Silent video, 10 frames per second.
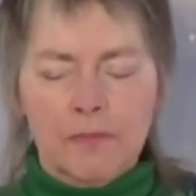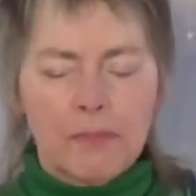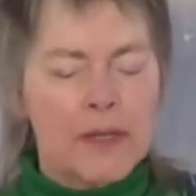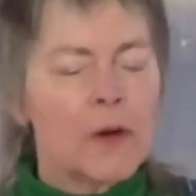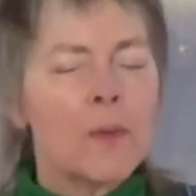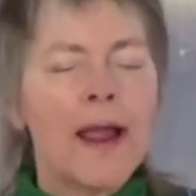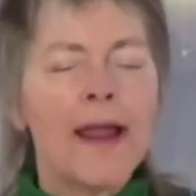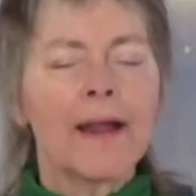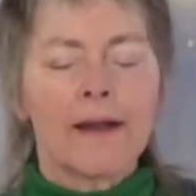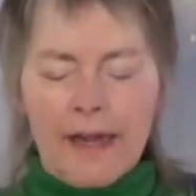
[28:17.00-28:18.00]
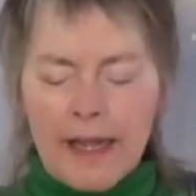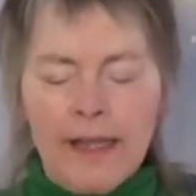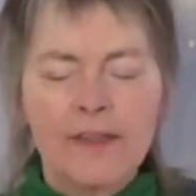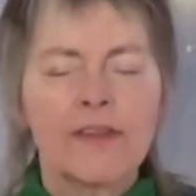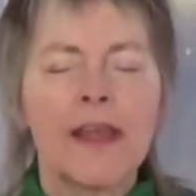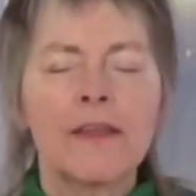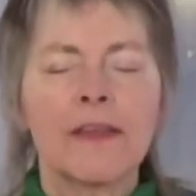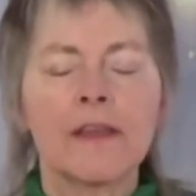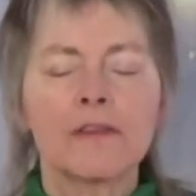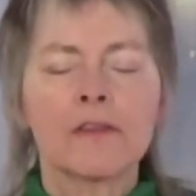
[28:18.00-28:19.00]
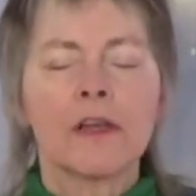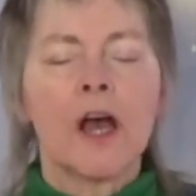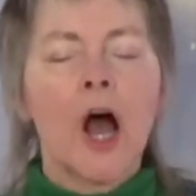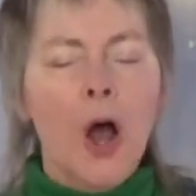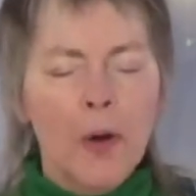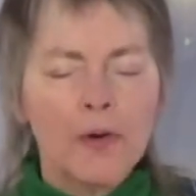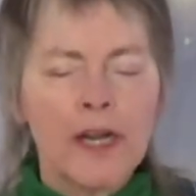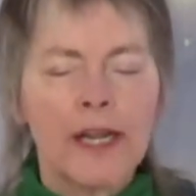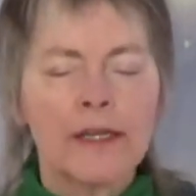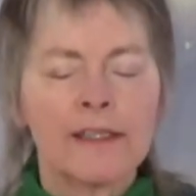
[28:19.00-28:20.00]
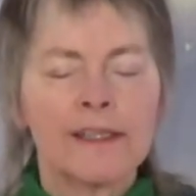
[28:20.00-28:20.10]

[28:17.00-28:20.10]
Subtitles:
Be aware and say these. Own it.